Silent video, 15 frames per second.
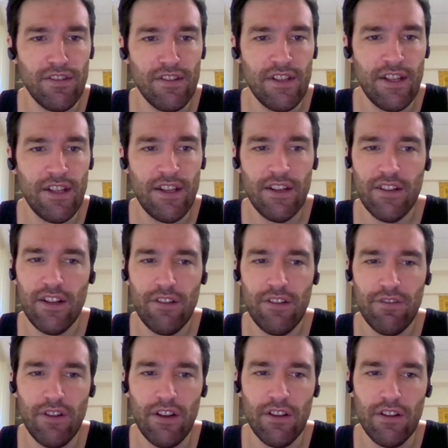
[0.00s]
here I
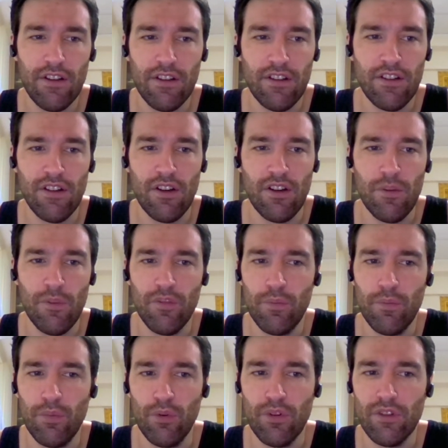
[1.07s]
find it almost
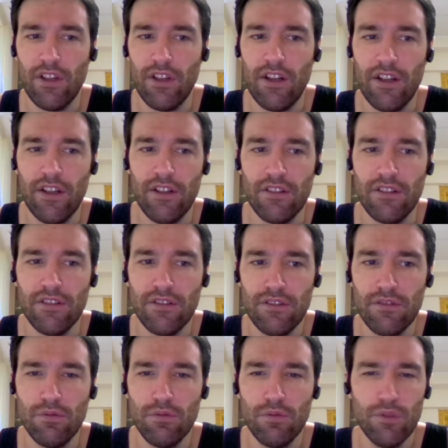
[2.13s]
borderline
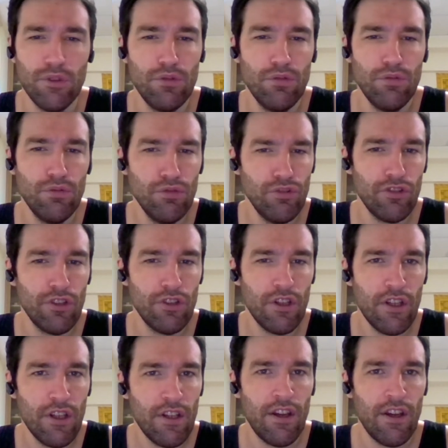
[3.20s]
rude.
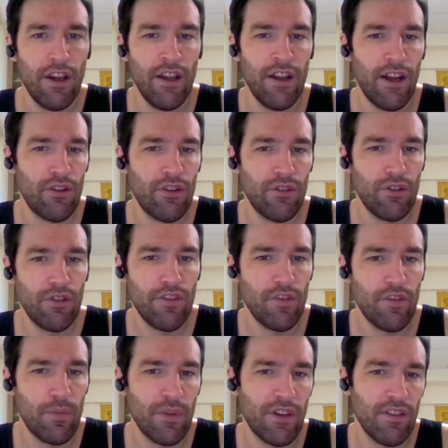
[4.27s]
And I don't know if it's
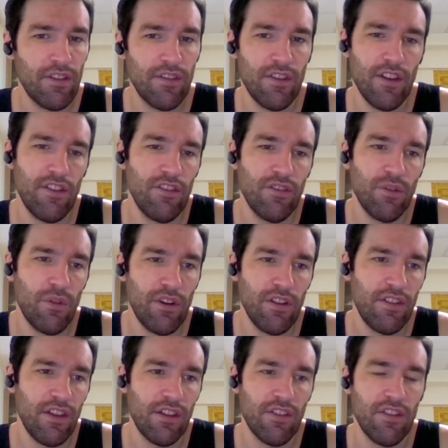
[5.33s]
because they just don't want
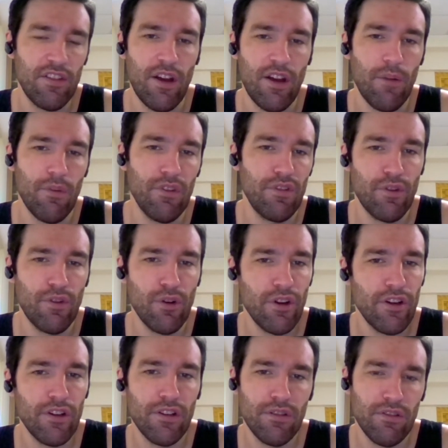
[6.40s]
to take the time with a
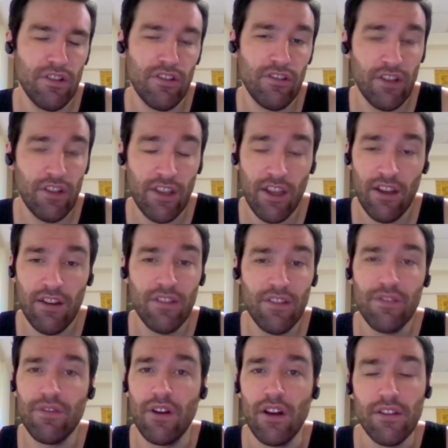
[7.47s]
foreigner, which again is
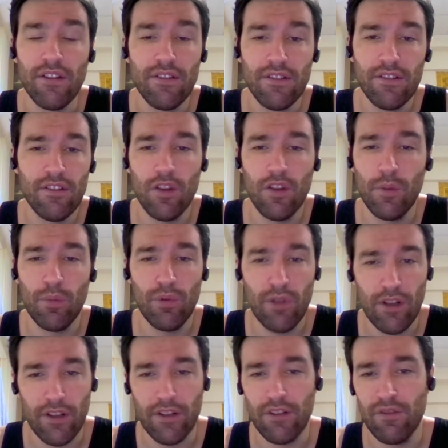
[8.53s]
fine. It's their
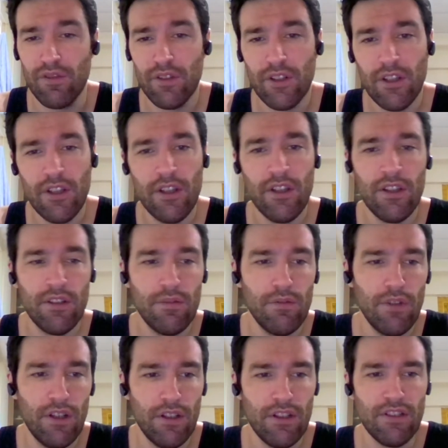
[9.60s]
prerogative.
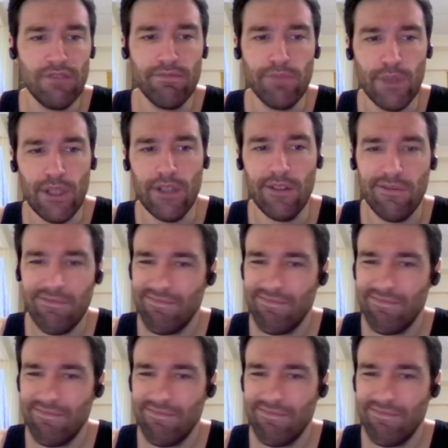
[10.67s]
But